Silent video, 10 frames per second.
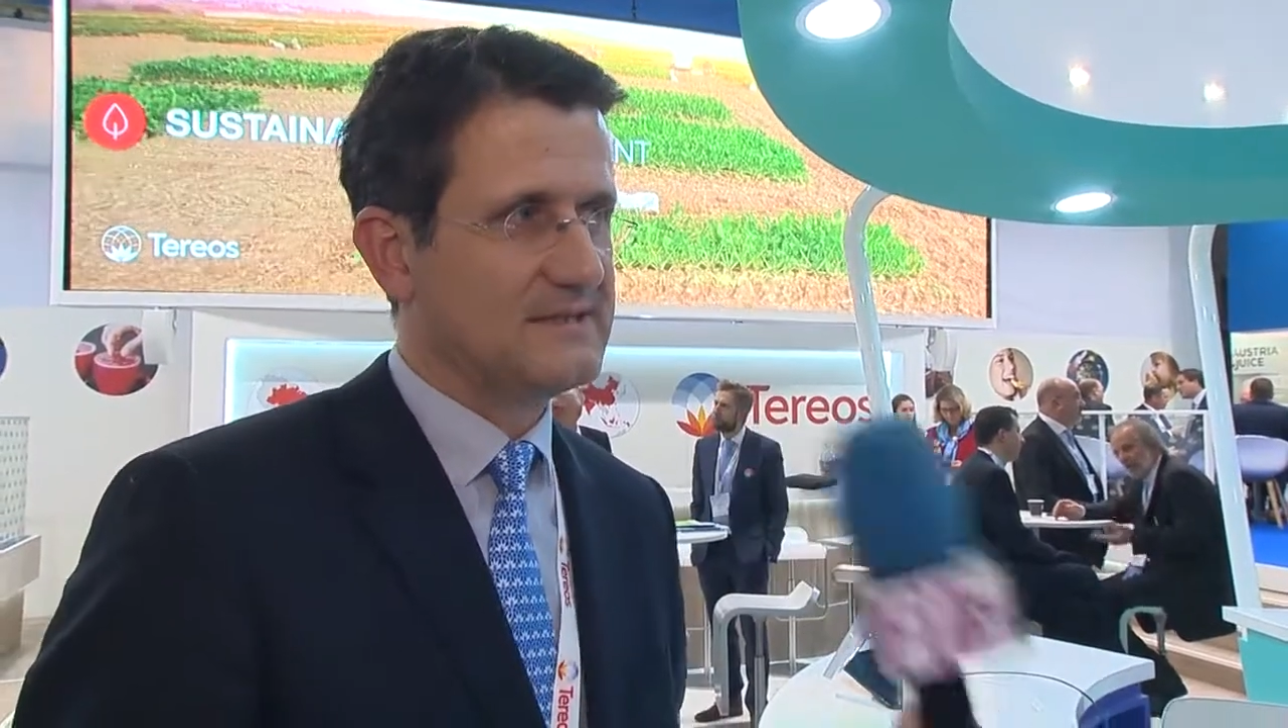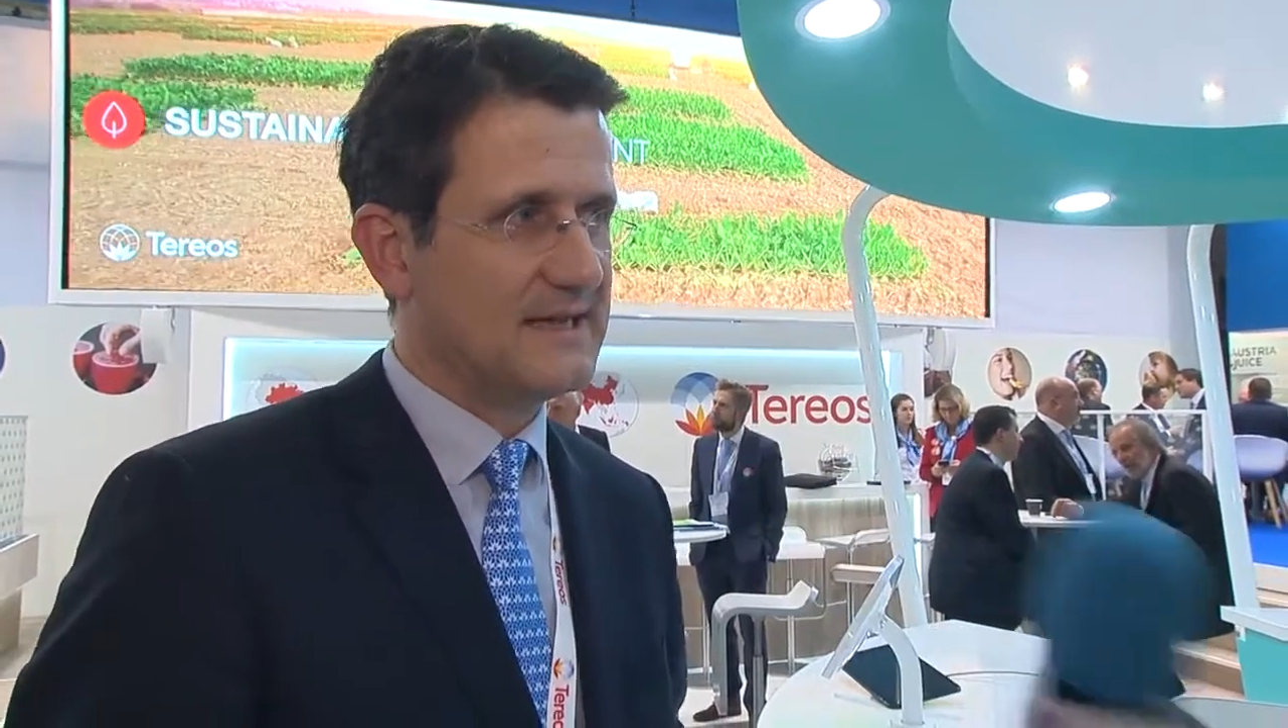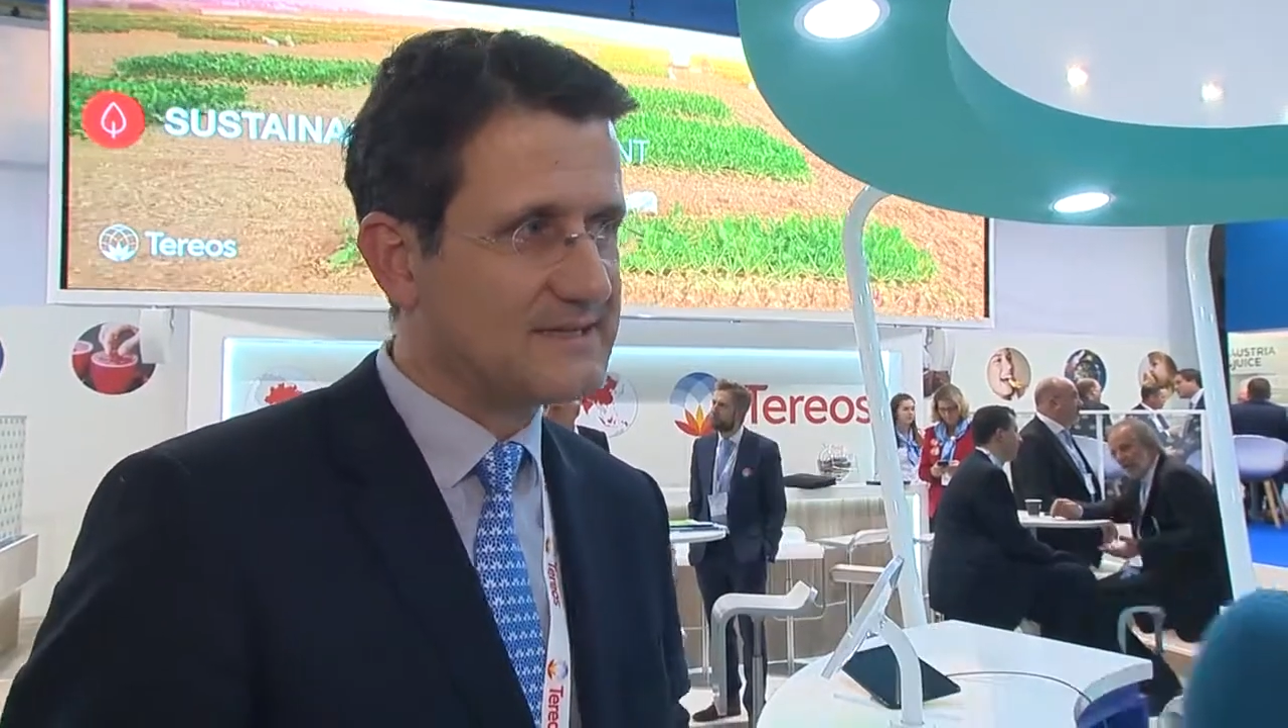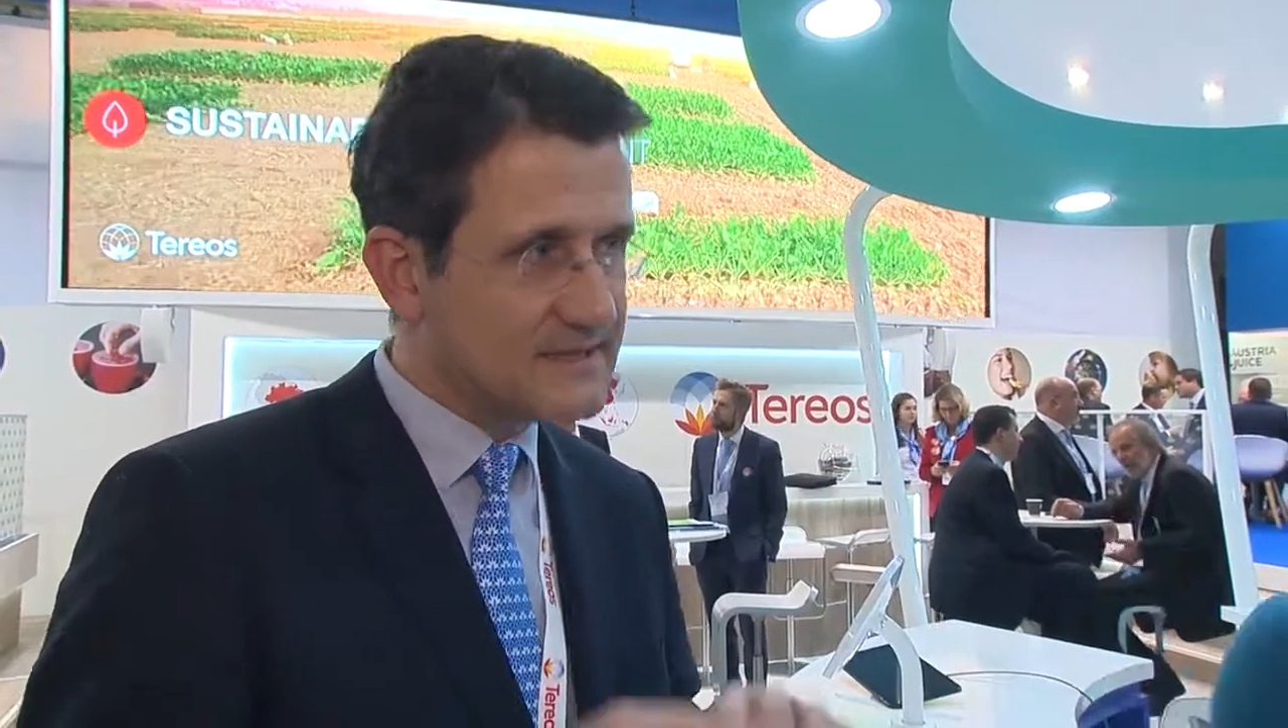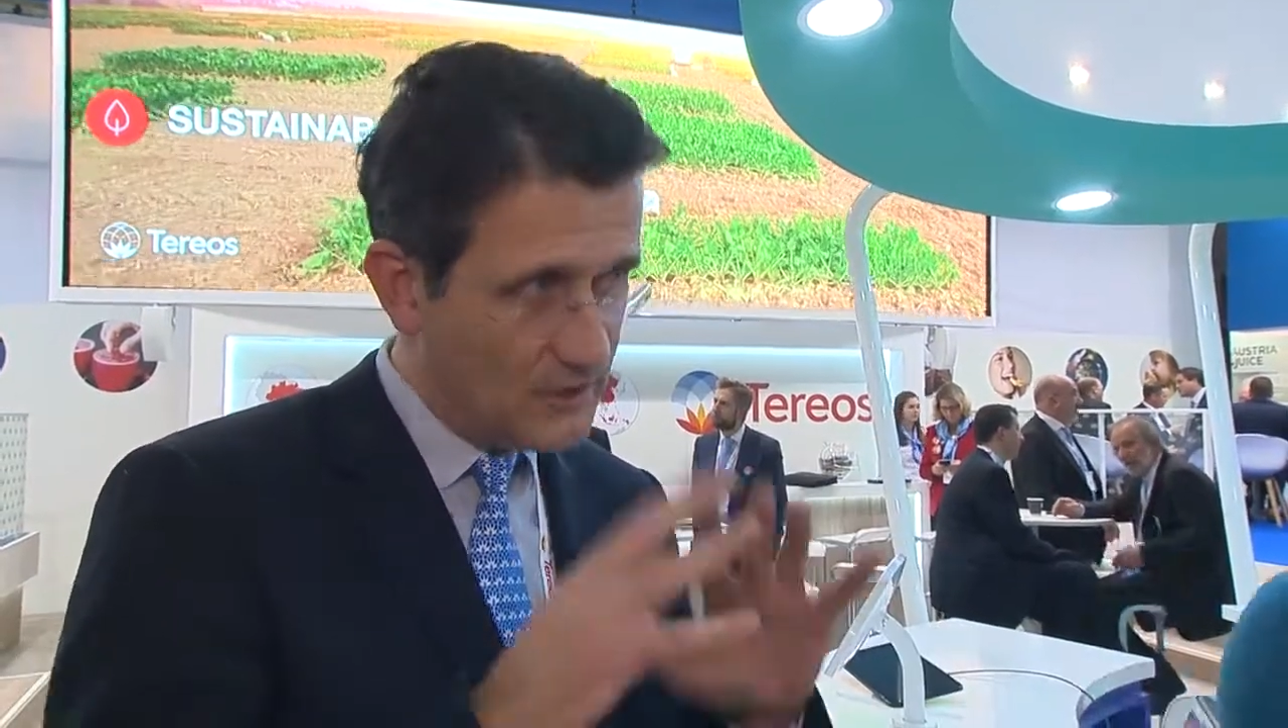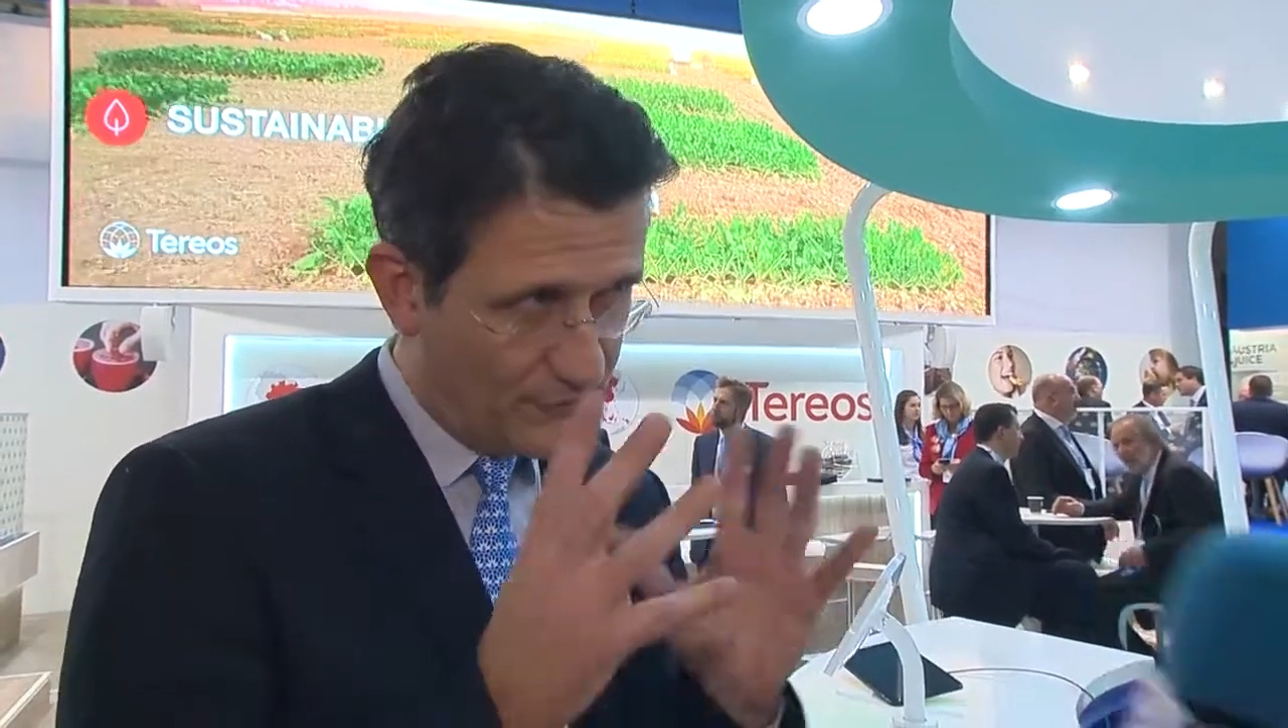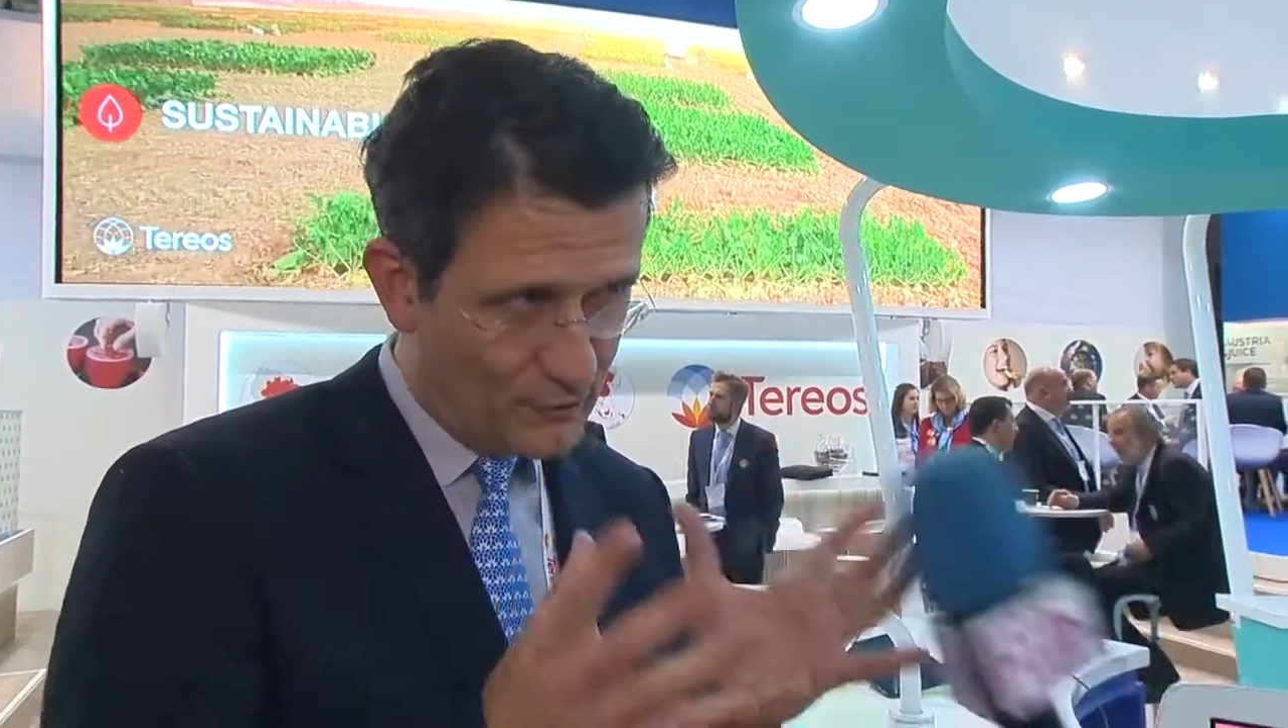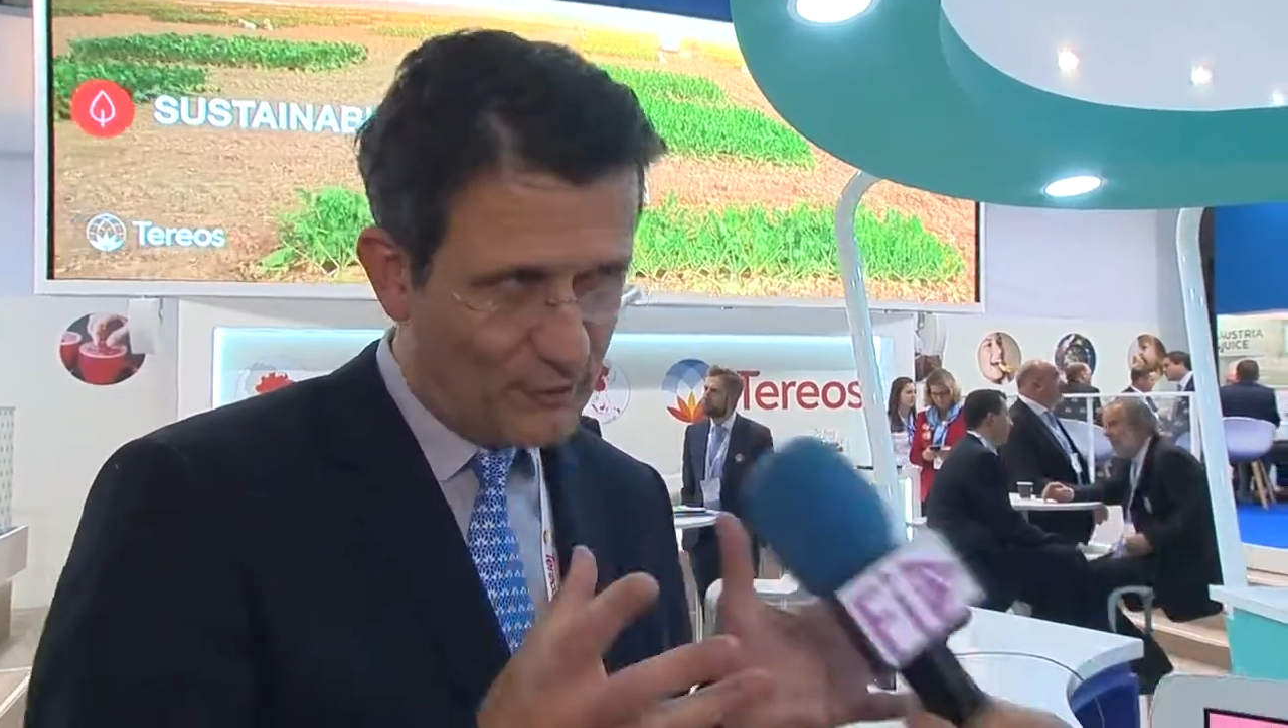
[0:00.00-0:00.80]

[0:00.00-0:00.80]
That's the